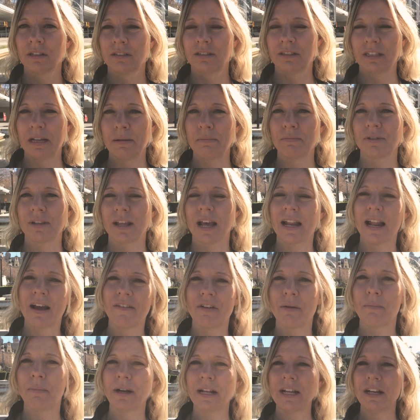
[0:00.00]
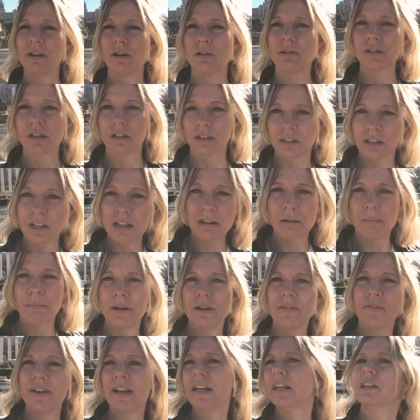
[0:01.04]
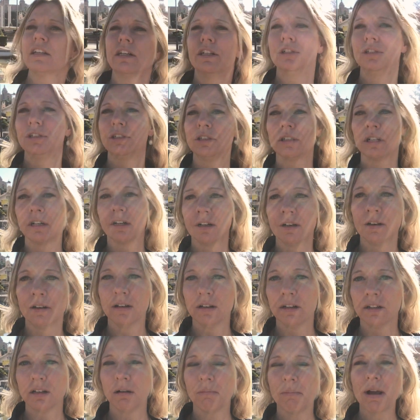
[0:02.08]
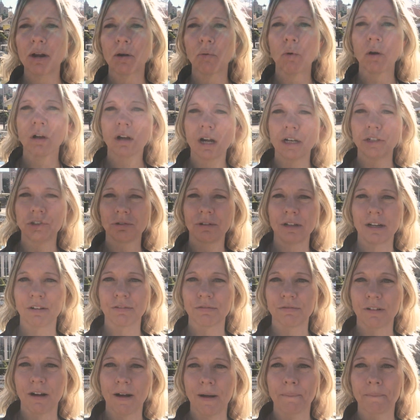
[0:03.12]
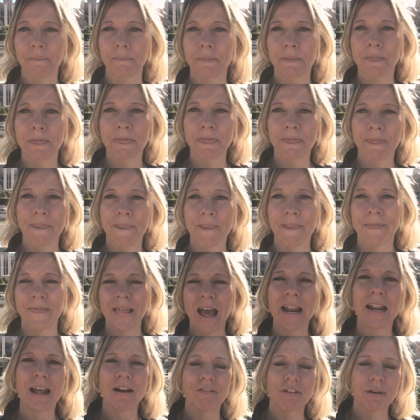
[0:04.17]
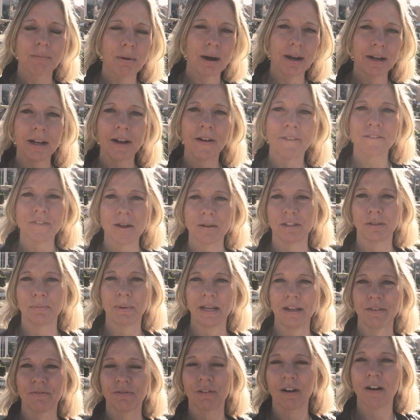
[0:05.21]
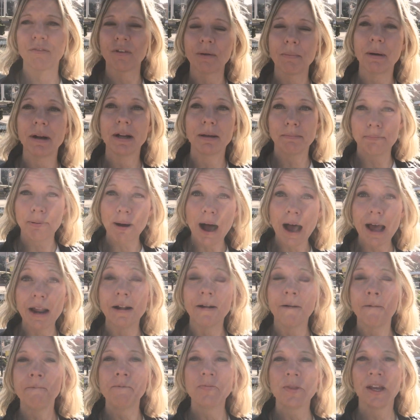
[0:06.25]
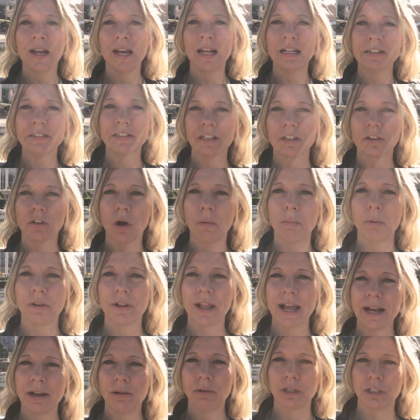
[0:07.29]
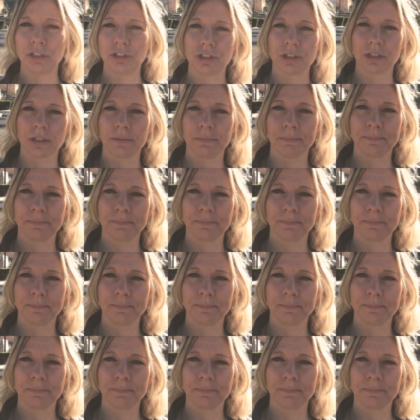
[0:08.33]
Seems that everybody knows a little bit of English, no matter what country you're from. Not everybody, I'm not speaking for everybody, but it is the global language.